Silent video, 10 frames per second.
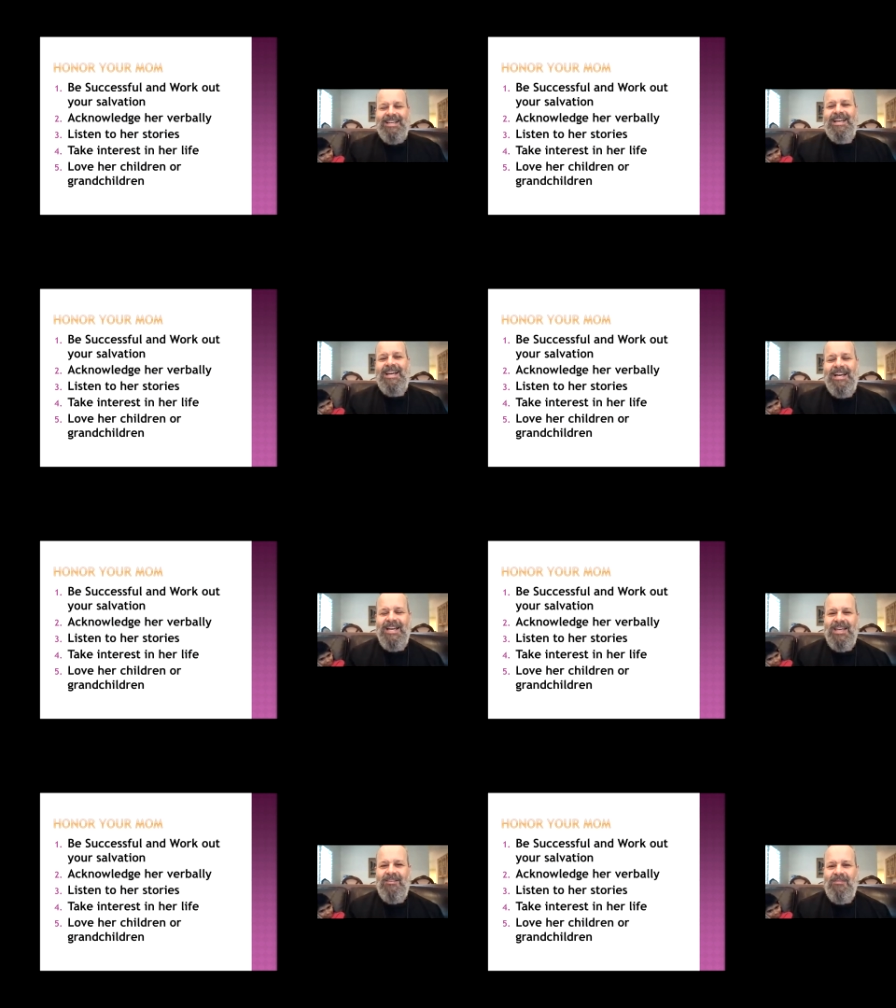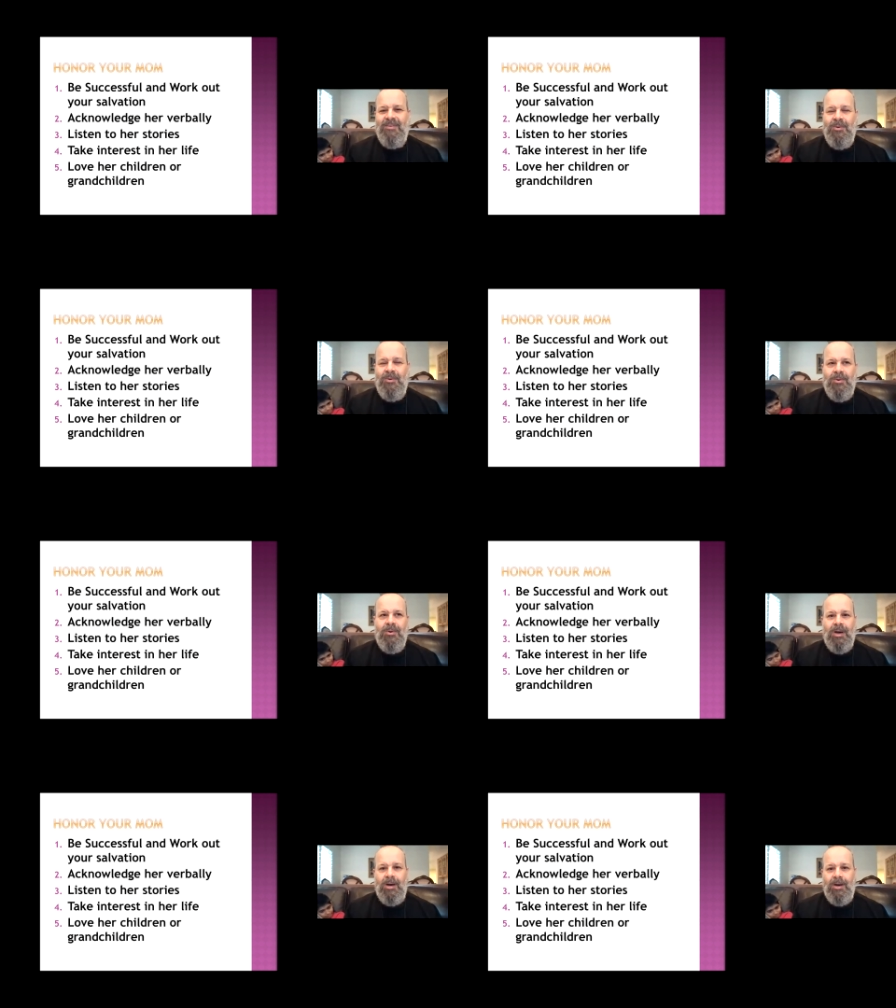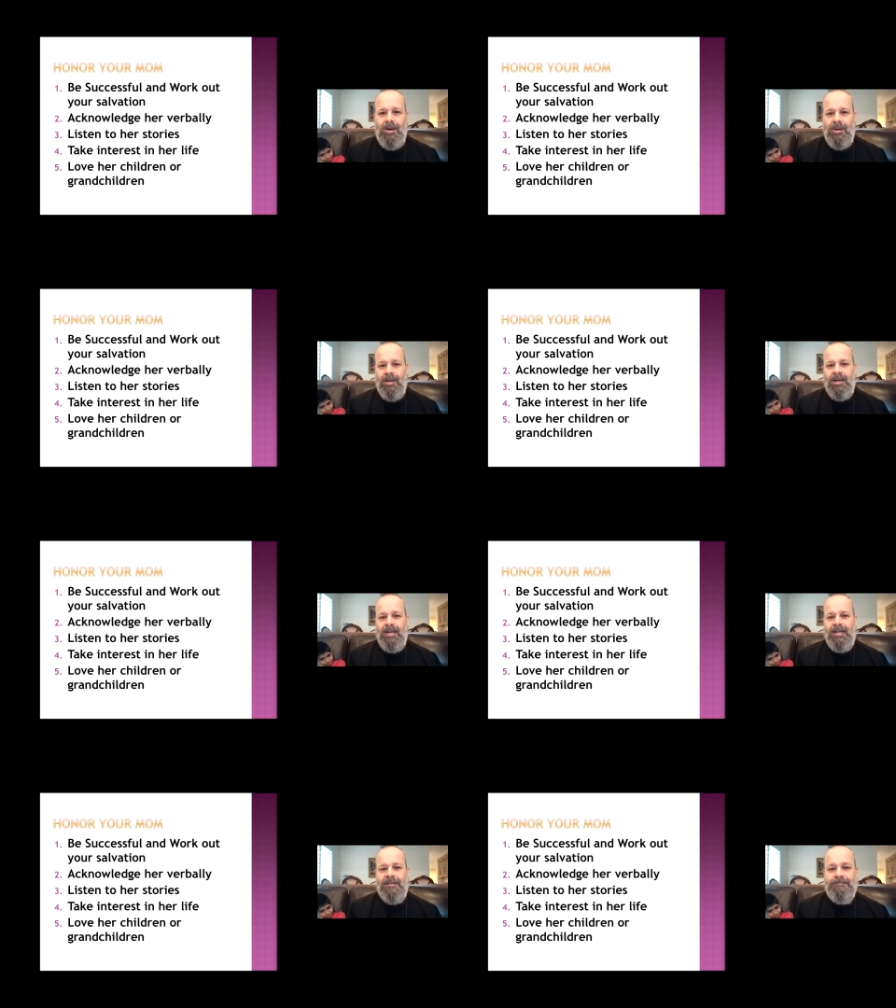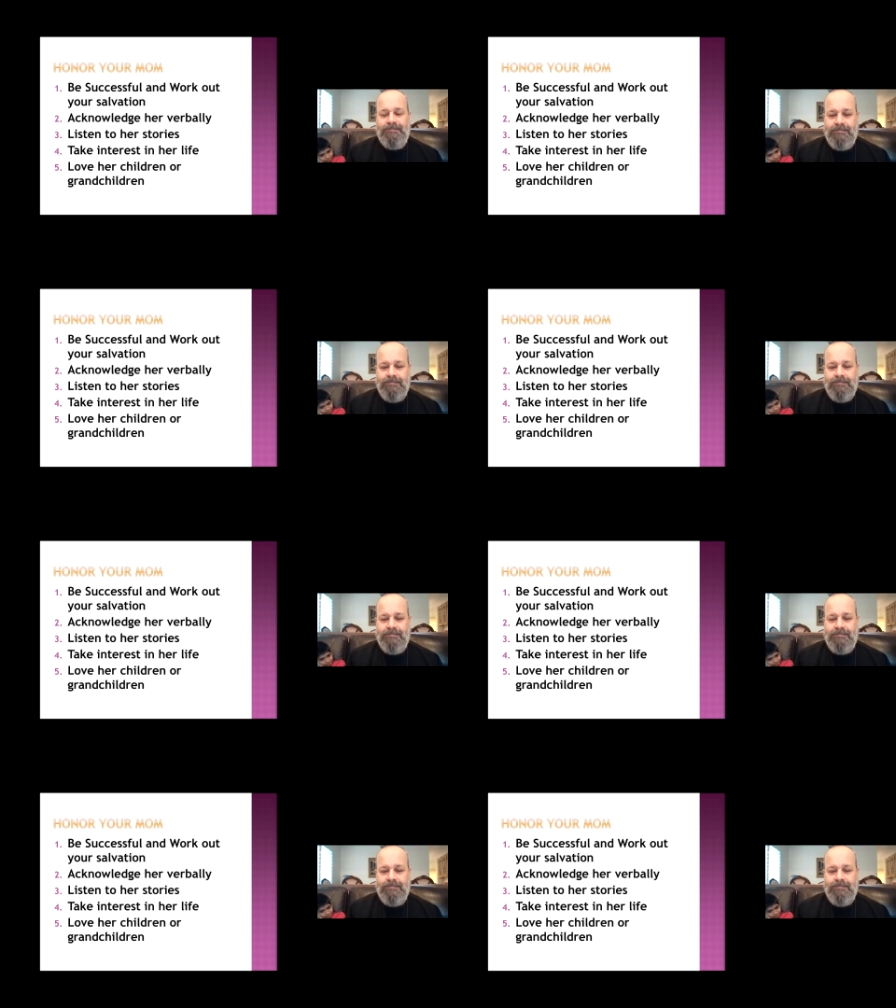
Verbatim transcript: Uh, if you are um,